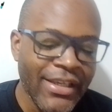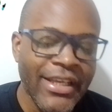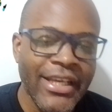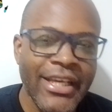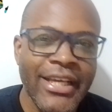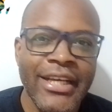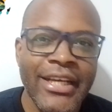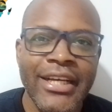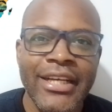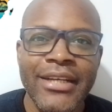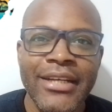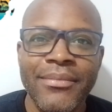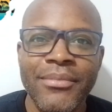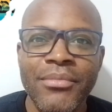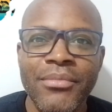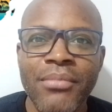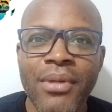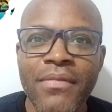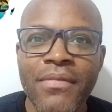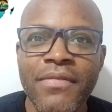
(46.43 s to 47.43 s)
I'm
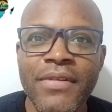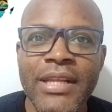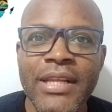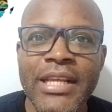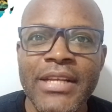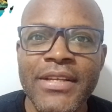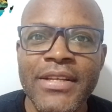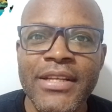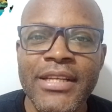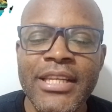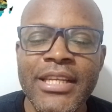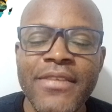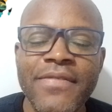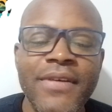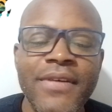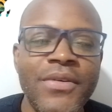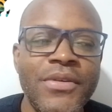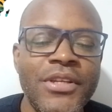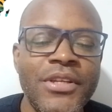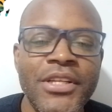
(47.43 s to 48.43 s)
a motherland and
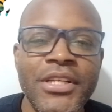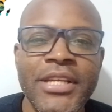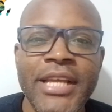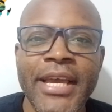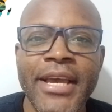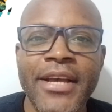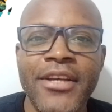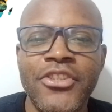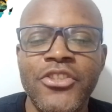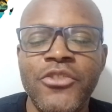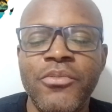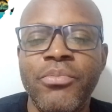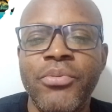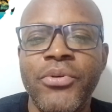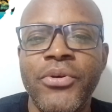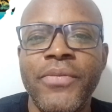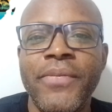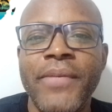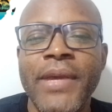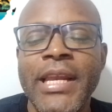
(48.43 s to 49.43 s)
live out in the
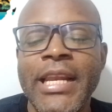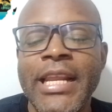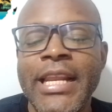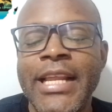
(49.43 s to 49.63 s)
diaspora, man.